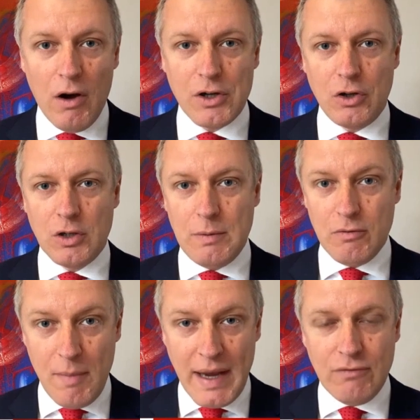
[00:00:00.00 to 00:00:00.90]
our economy
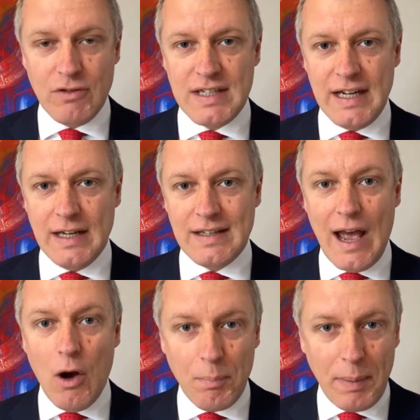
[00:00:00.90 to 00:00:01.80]
remain resilient,
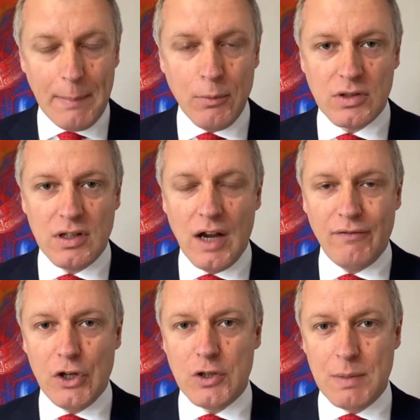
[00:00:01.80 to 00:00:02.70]
help people's
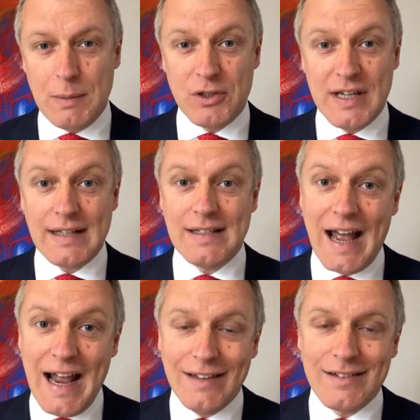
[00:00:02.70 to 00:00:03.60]
livelihoods be protected,
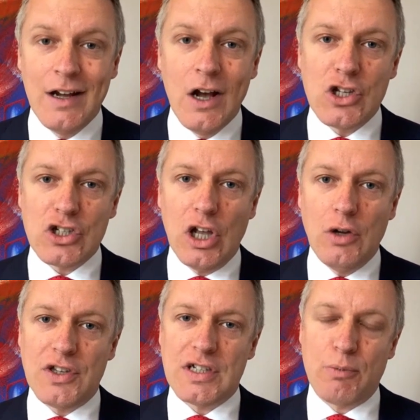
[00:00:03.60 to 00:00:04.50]
and slow
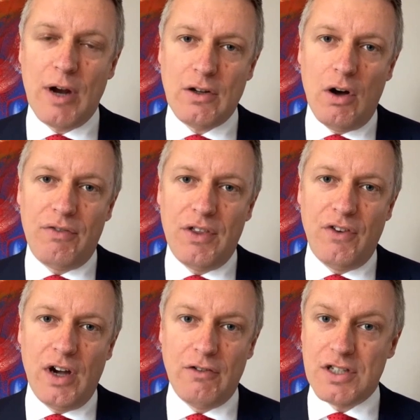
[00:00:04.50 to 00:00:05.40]
the spread of the
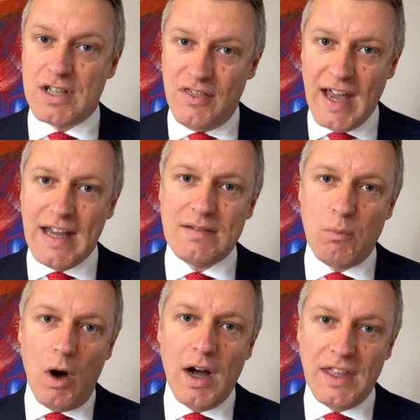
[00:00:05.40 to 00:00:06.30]
virus. And that is
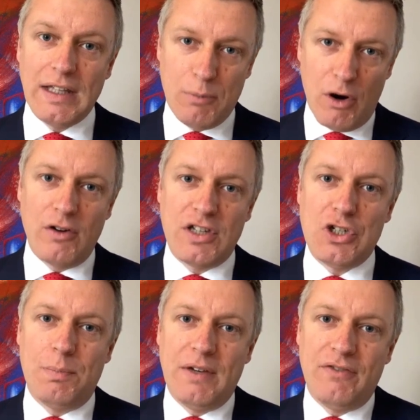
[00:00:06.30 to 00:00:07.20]
what I think the priority
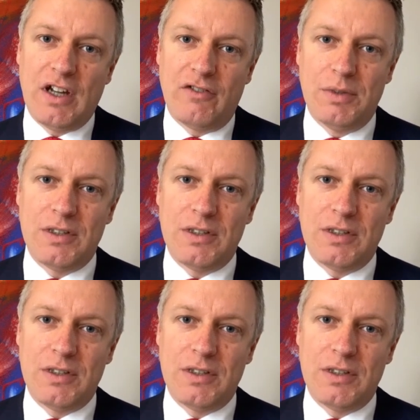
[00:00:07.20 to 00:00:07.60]
should be for government.